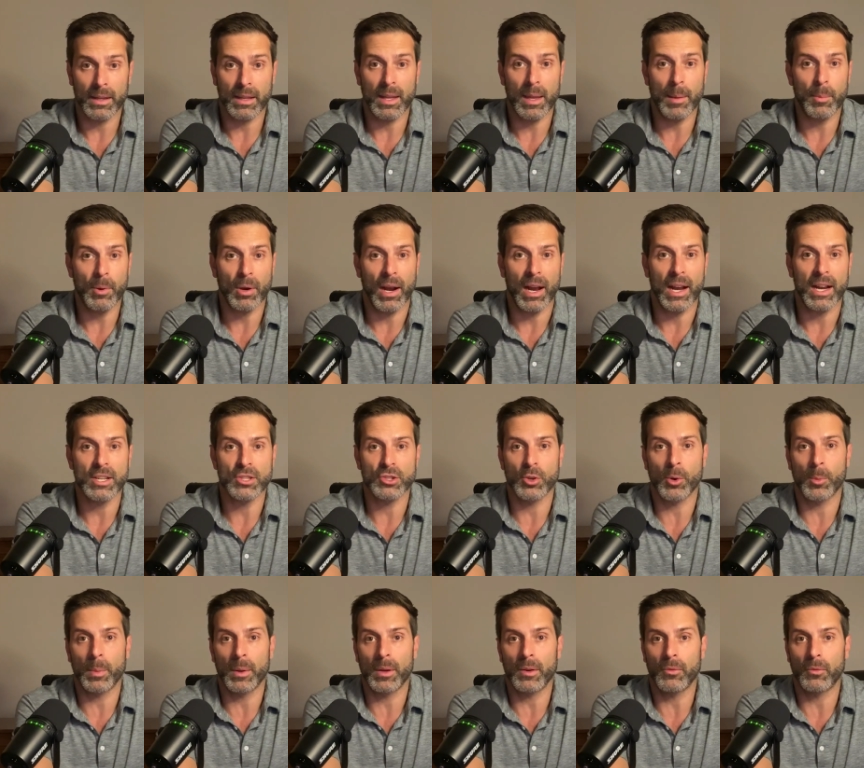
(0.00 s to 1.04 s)
keep your eyes
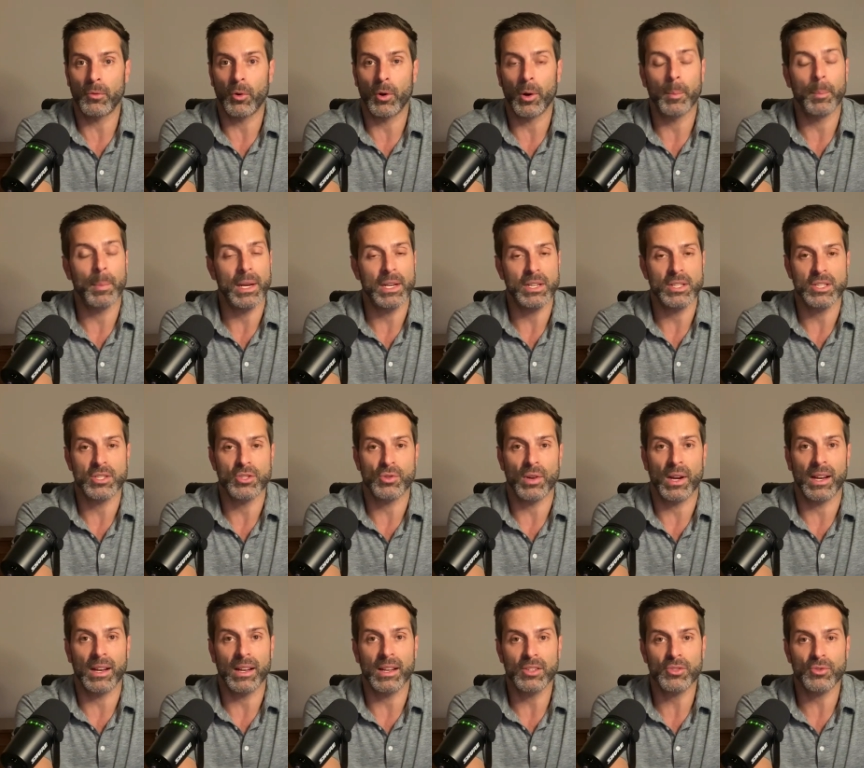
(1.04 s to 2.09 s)
open for patients'
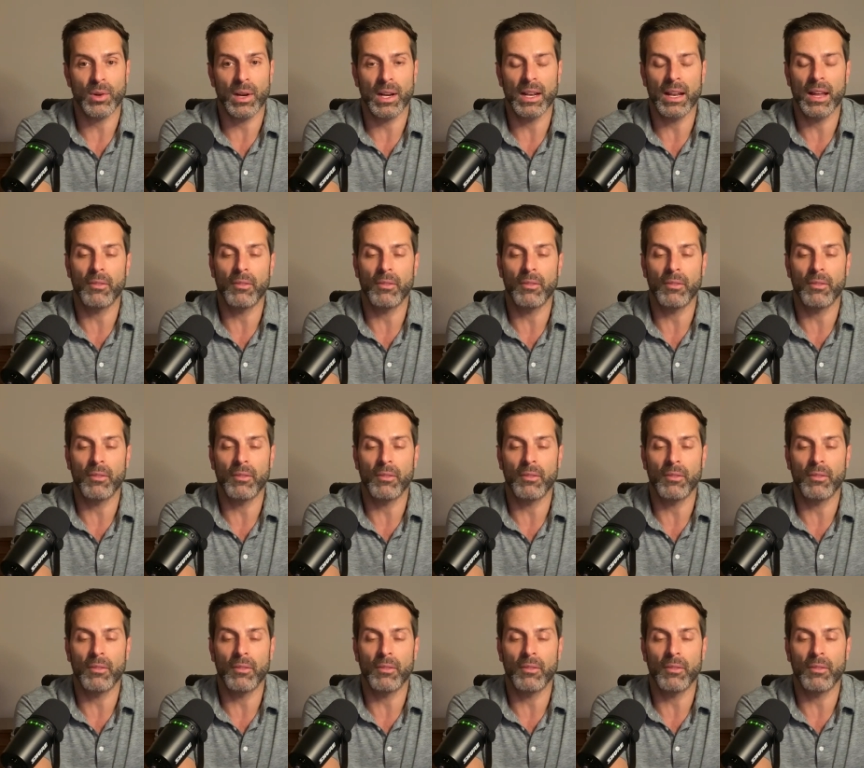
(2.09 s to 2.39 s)
triglyceride